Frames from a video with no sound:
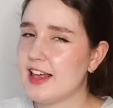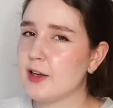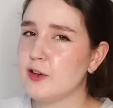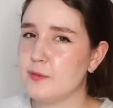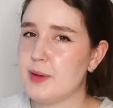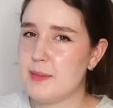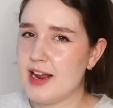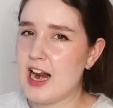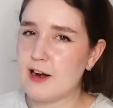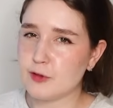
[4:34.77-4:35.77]
that could have been
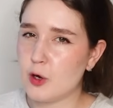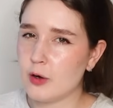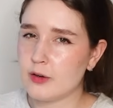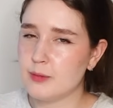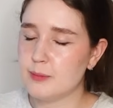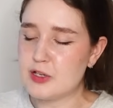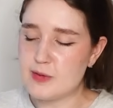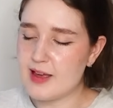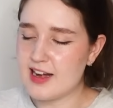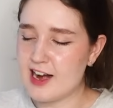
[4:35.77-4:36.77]
made out of cotton, but you
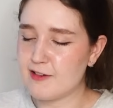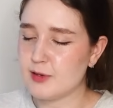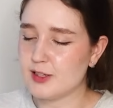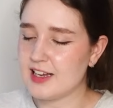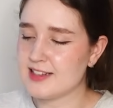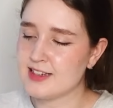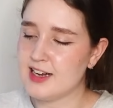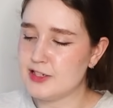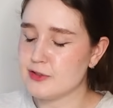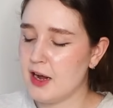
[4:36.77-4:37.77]
made it out of polyester,
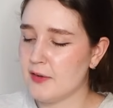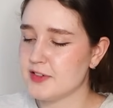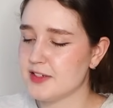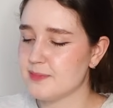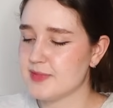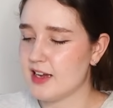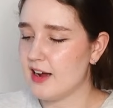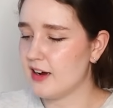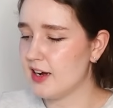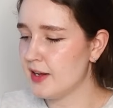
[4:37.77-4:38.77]
I do have to
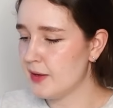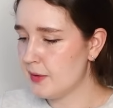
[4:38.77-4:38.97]
side-eye.